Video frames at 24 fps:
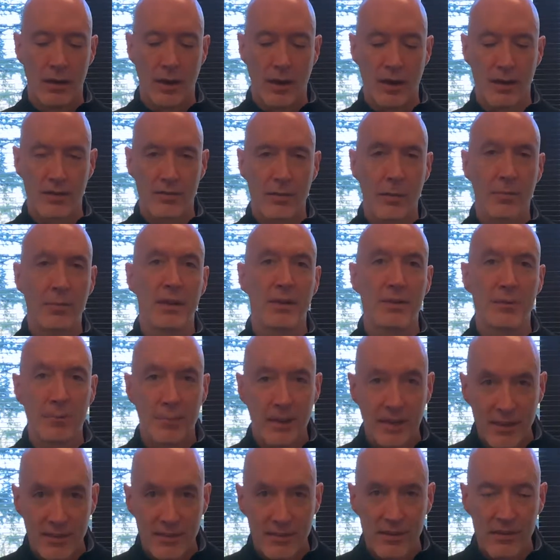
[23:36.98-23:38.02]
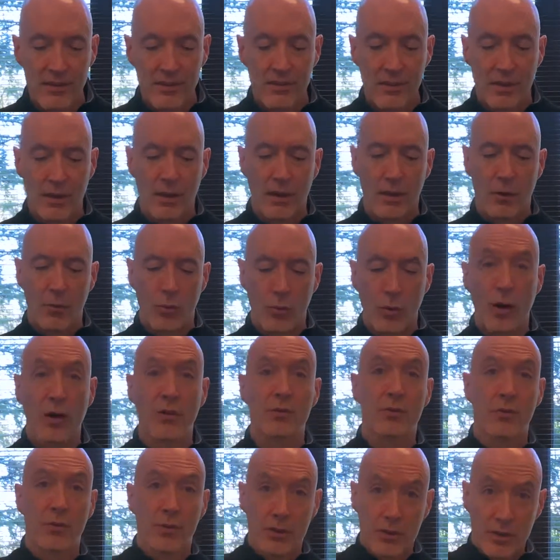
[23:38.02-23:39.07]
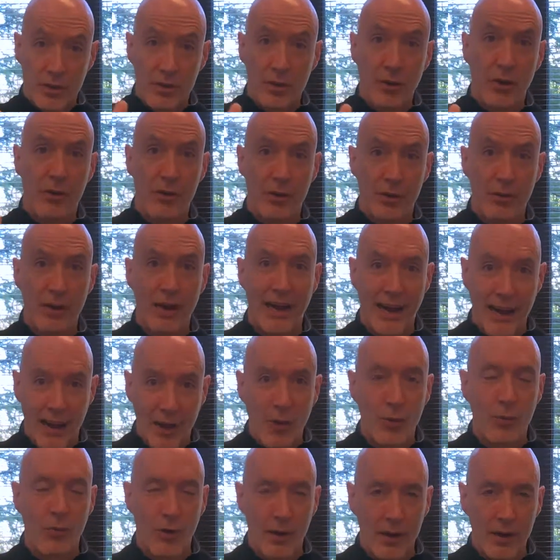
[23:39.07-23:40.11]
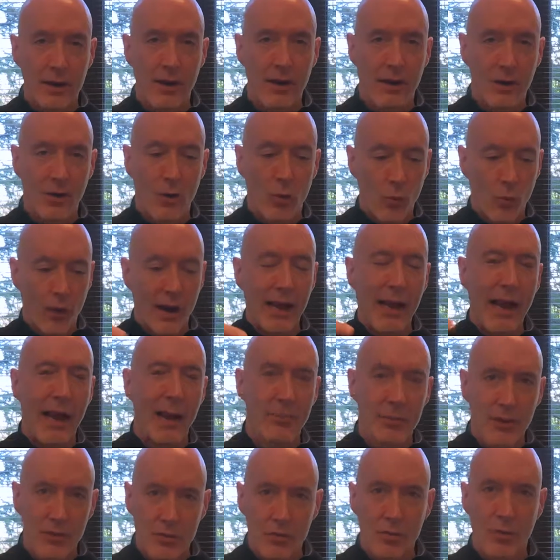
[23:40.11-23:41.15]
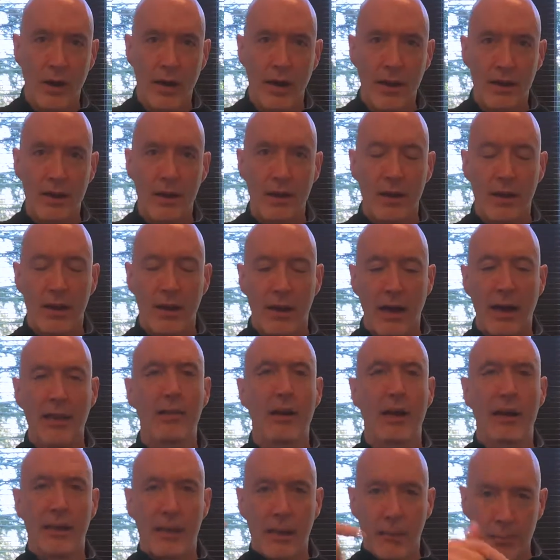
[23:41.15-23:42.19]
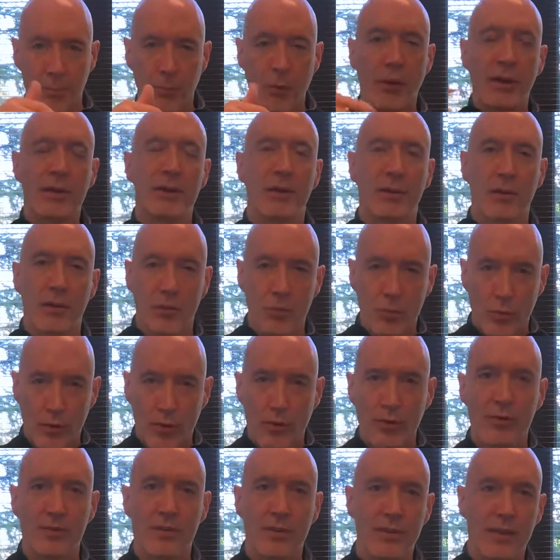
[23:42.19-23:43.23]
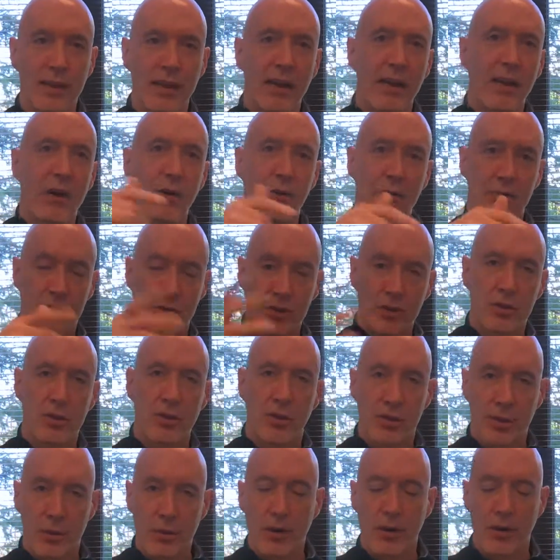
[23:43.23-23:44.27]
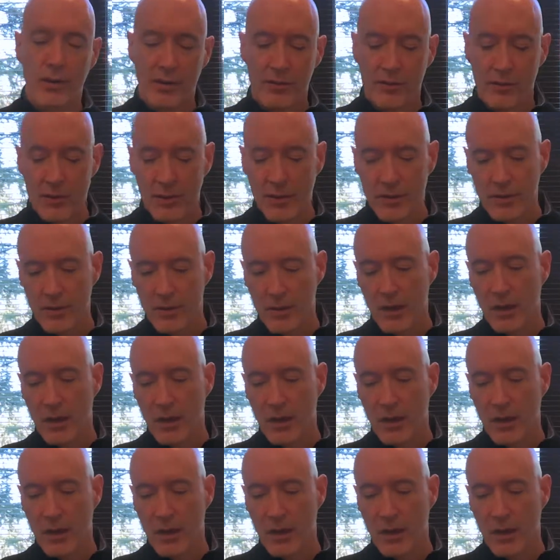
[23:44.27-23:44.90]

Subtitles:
some of these pieces. We're also going to show you what happens when, I keep pointing because we're using the arrows to show you where this is.